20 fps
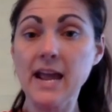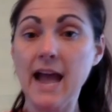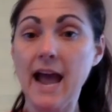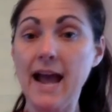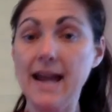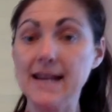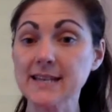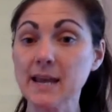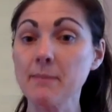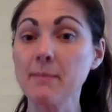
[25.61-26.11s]

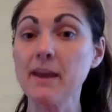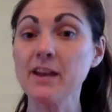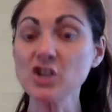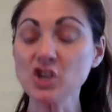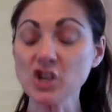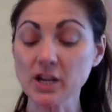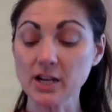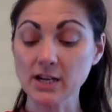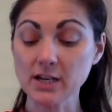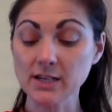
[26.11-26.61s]
As I
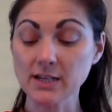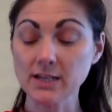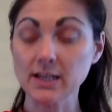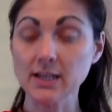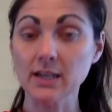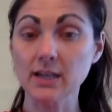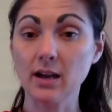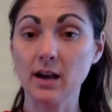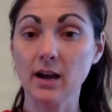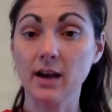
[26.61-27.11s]
mentioned
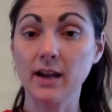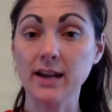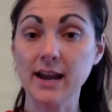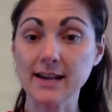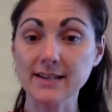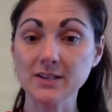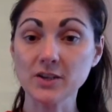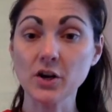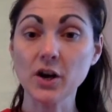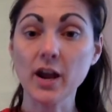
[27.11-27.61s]

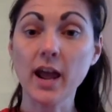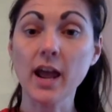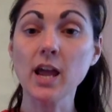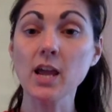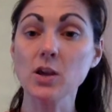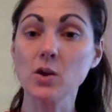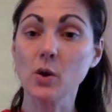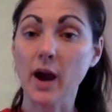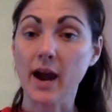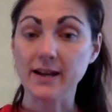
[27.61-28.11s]
yesterday,
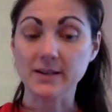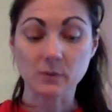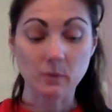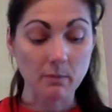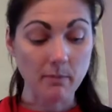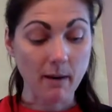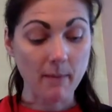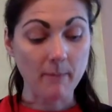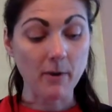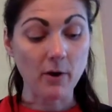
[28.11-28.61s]
you guys
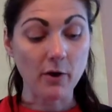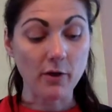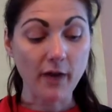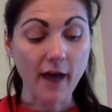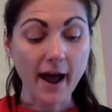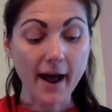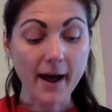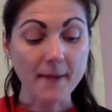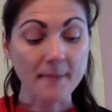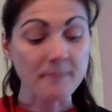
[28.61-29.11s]
remember
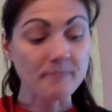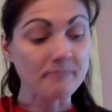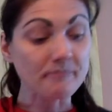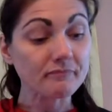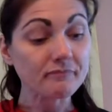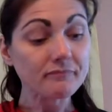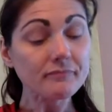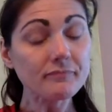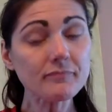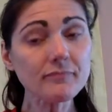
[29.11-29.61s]
that
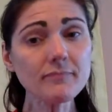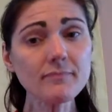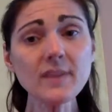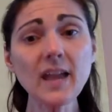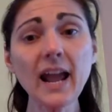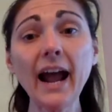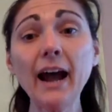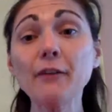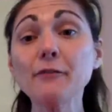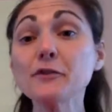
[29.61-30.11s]

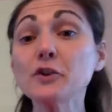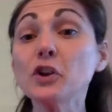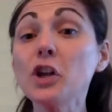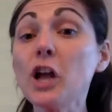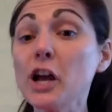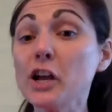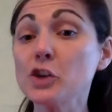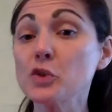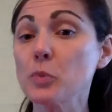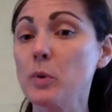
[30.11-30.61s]
after
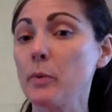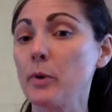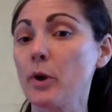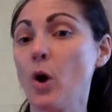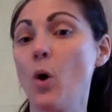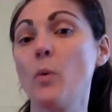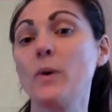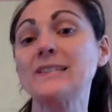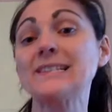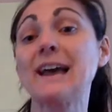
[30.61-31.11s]
lunch, we would
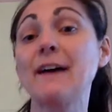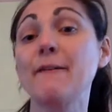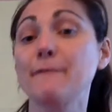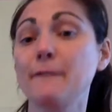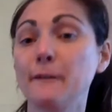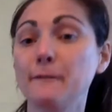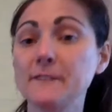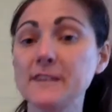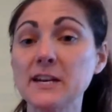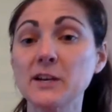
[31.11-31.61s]
always have
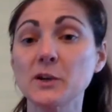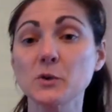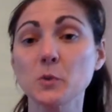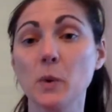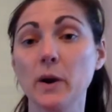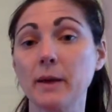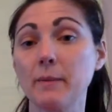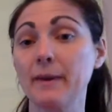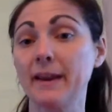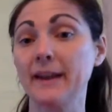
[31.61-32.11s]
15 to
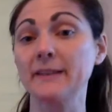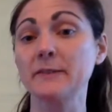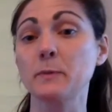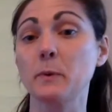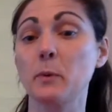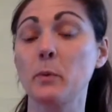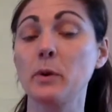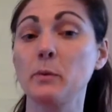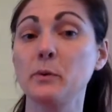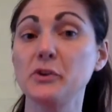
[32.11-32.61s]
20 minutes
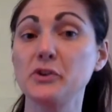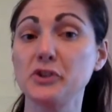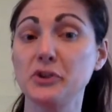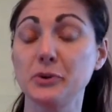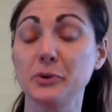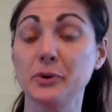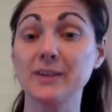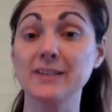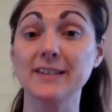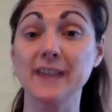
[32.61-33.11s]
where we would
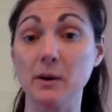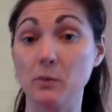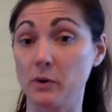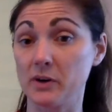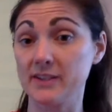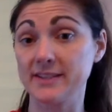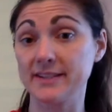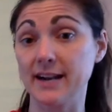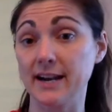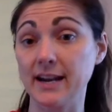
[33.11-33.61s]
do a sight
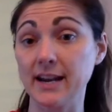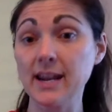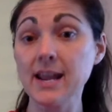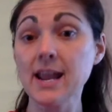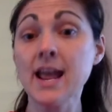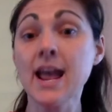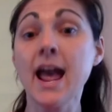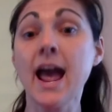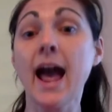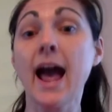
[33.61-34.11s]
word study.
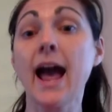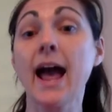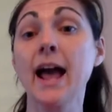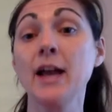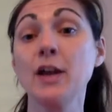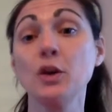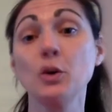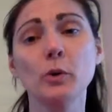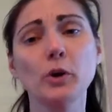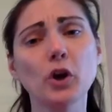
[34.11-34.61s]

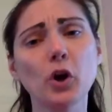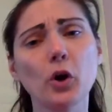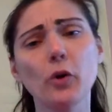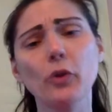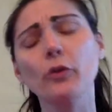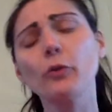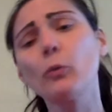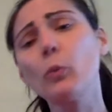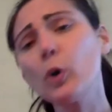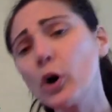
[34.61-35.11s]
And you would go to
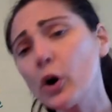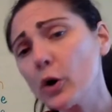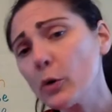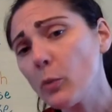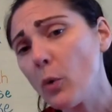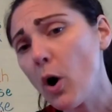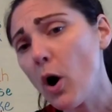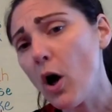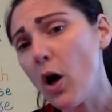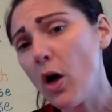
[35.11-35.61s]
the
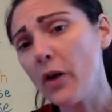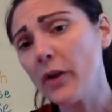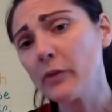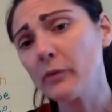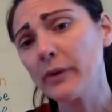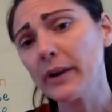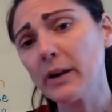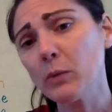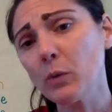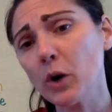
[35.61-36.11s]
word wall and
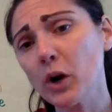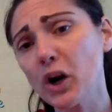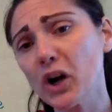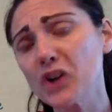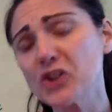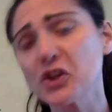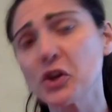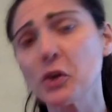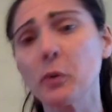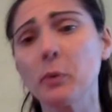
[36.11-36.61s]
read
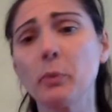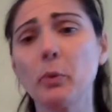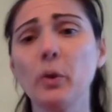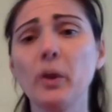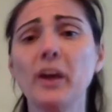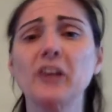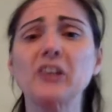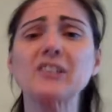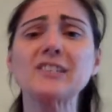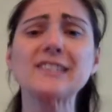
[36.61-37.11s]
words, or you would pull
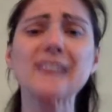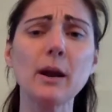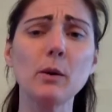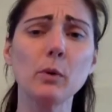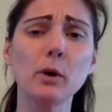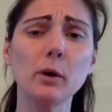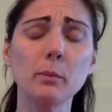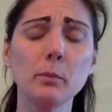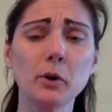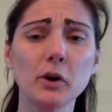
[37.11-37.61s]
out your sight
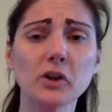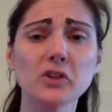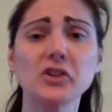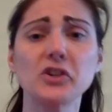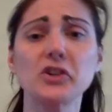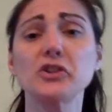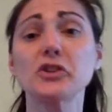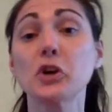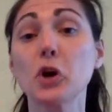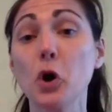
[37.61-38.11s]
word books or
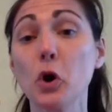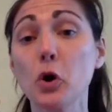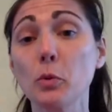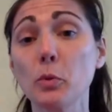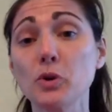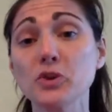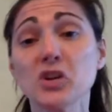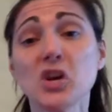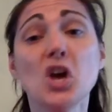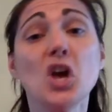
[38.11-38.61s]
your
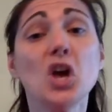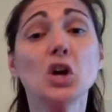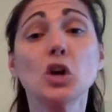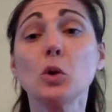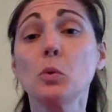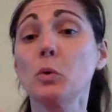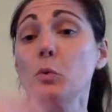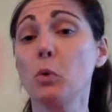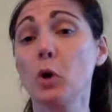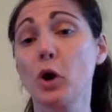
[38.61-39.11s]
decodables.
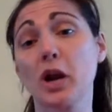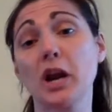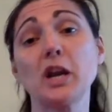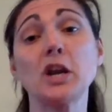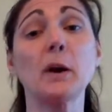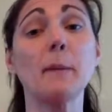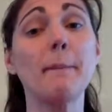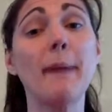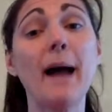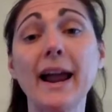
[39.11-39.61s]
You would work in
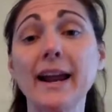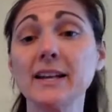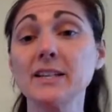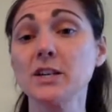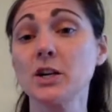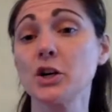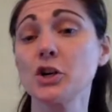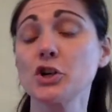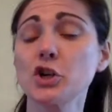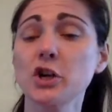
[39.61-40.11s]
your
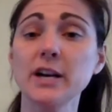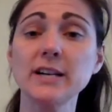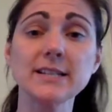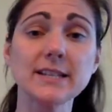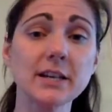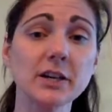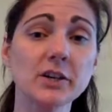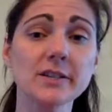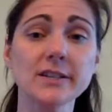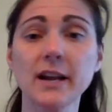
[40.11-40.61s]
binder,
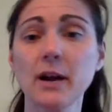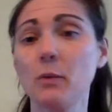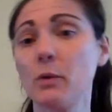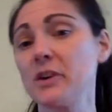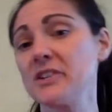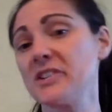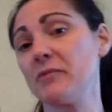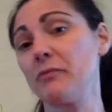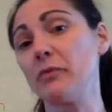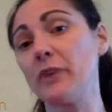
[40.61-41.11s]
tracing your sight
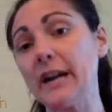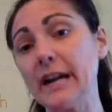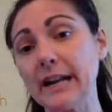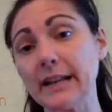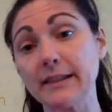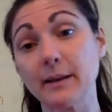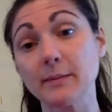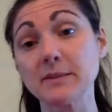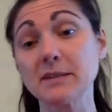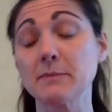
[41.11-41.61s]
words and
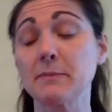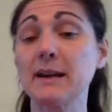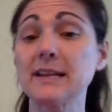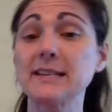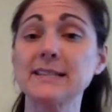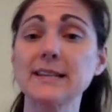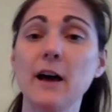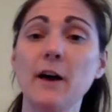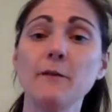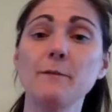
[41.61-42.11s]
reading them to
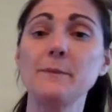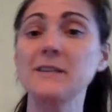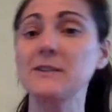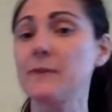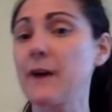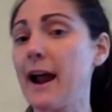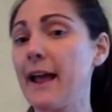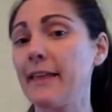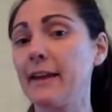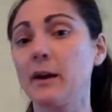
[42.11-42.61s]
myself, Miss
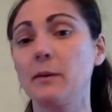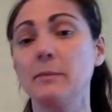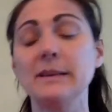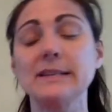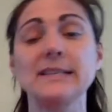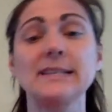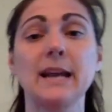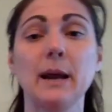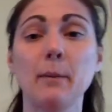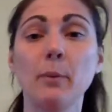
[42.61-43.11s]
Riley, or
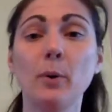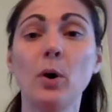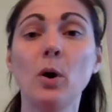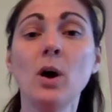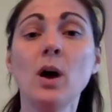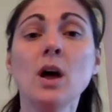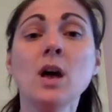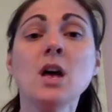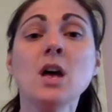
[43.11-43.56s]
Miss Sample.